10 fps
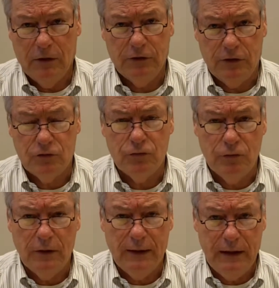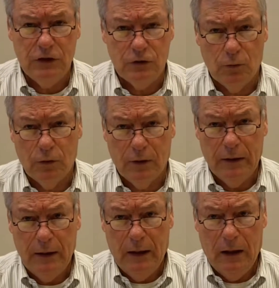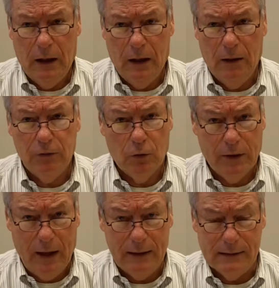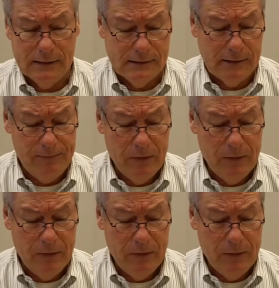because it truly needs your guidance.